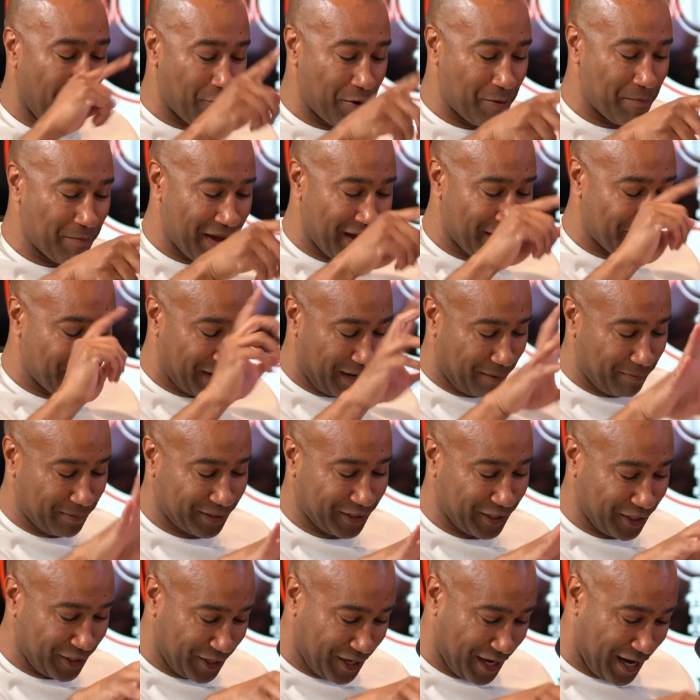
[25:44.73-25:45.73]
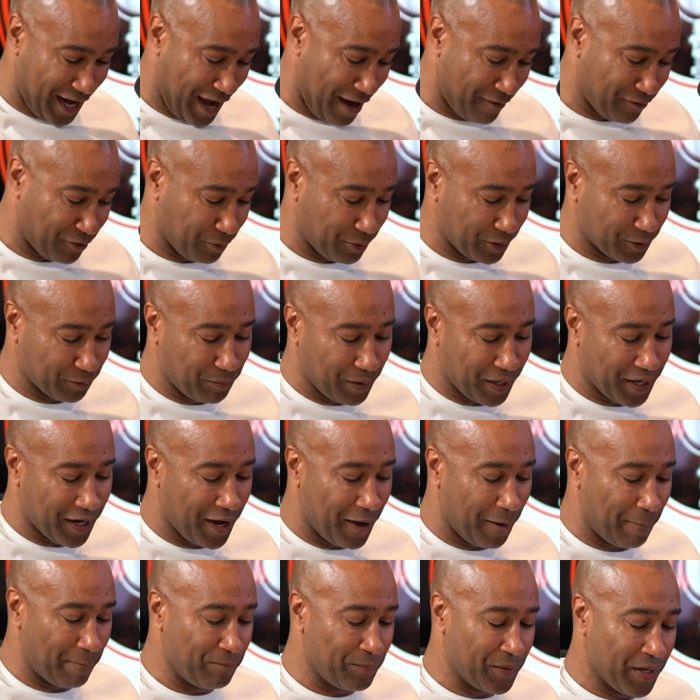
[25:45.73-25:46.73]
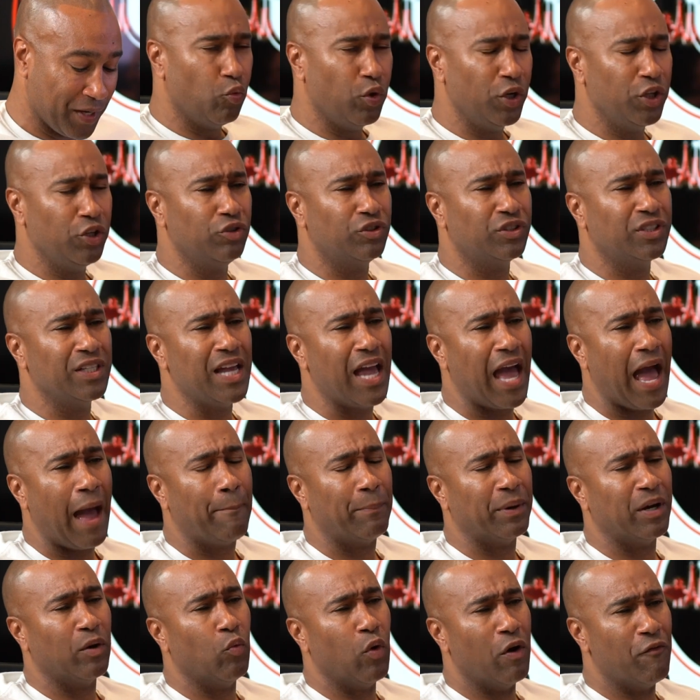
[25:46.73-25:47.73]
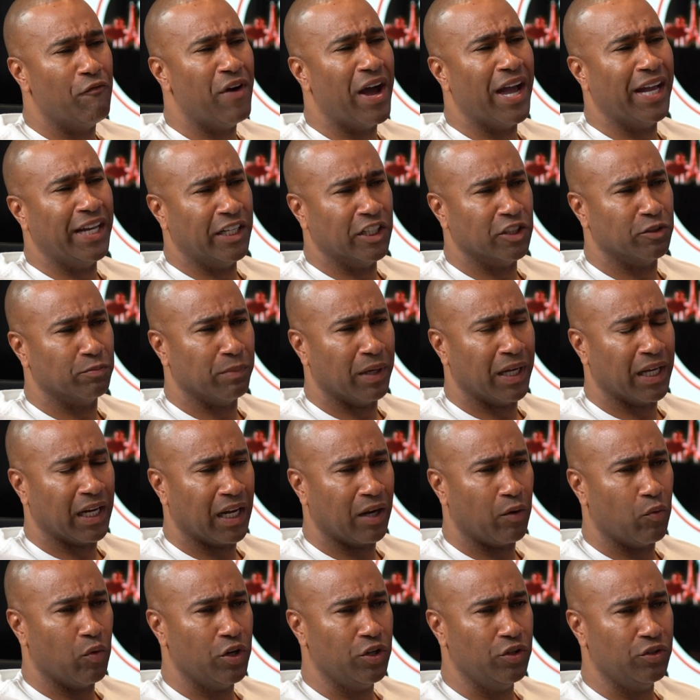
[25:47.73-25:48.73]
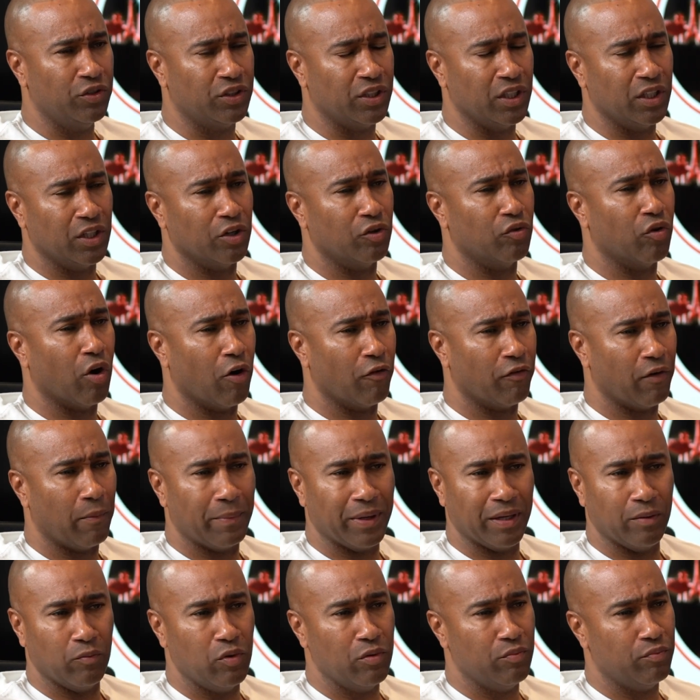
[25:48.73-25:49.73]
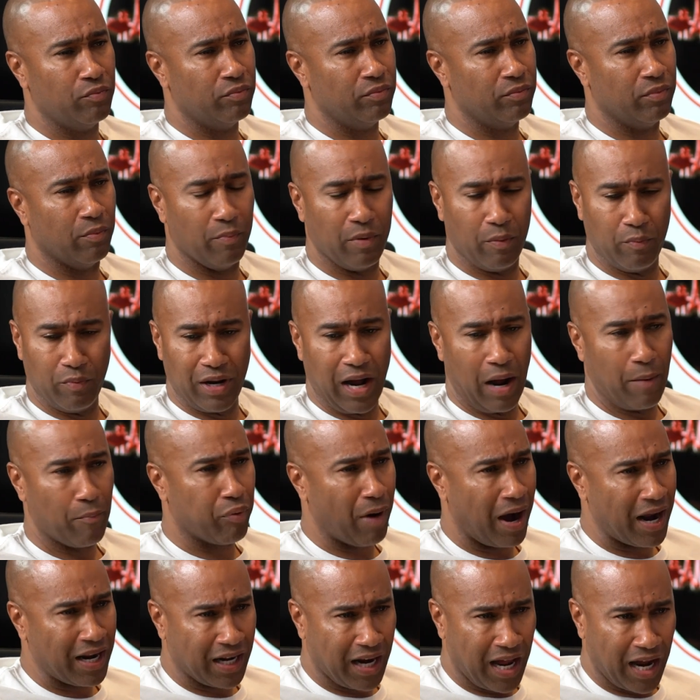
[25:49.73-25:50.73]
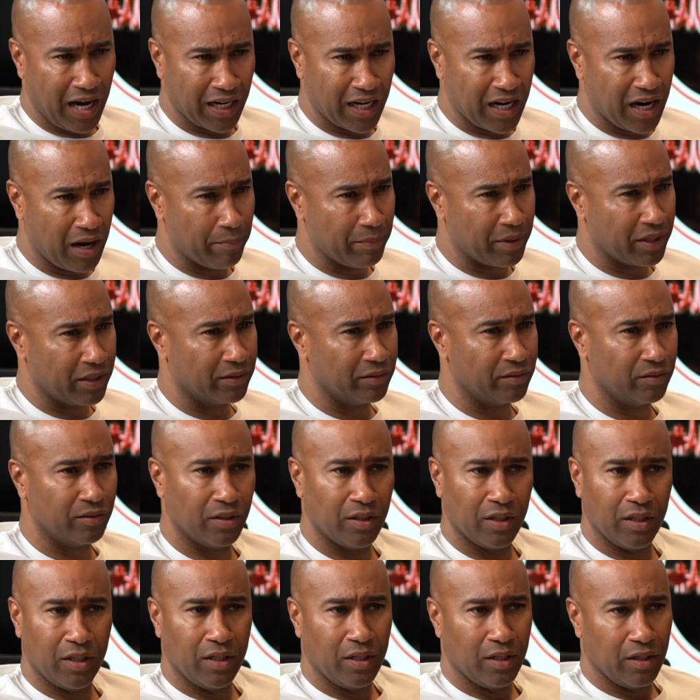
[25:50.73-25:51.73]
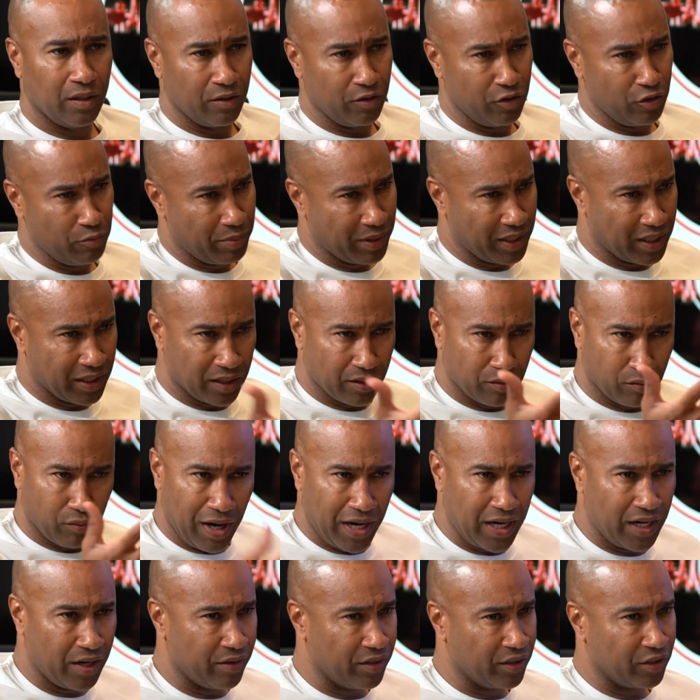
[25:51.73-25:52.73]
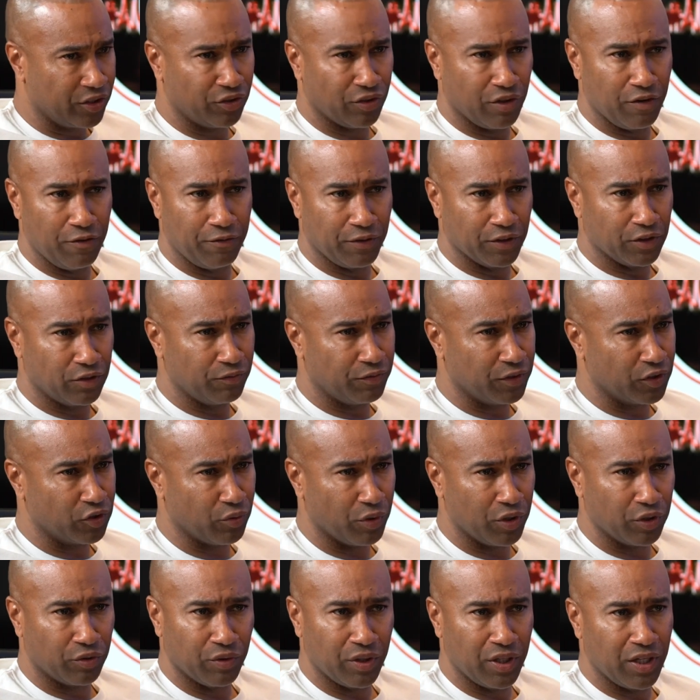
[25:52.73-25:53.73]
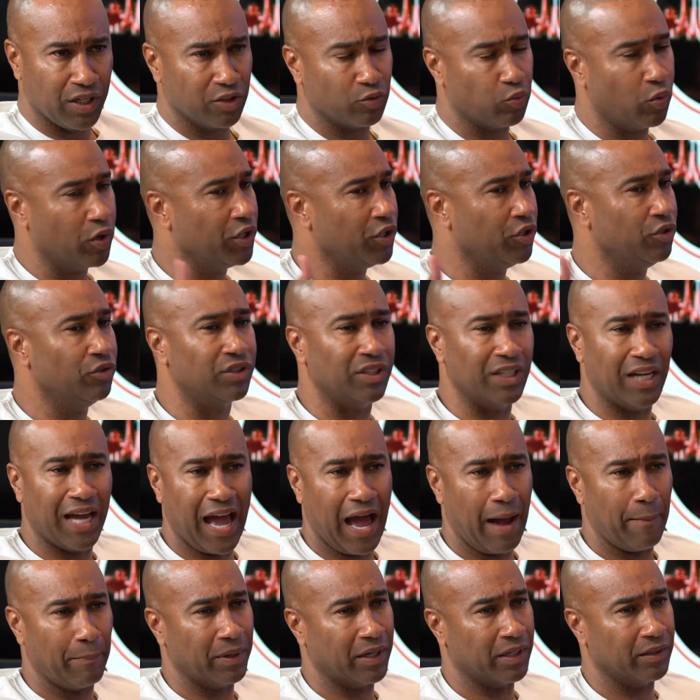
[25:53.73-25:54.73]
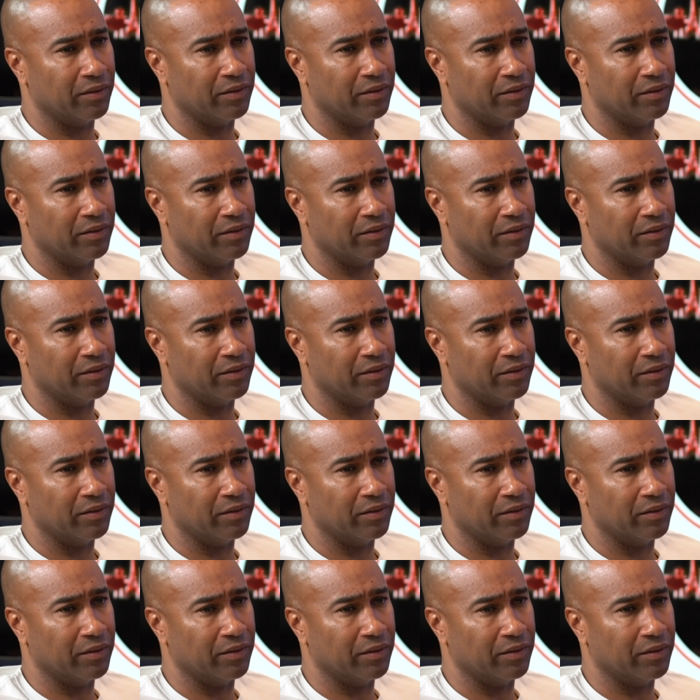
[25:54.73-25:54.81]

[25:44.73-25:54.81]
we met, but I'm gonna tell you that afterwards. But what do you see happening with Vegas, man? Like, what do you see the growth? I mean, we got Brightline coming. You've been in the radio industry for 23 years. What do you see happening?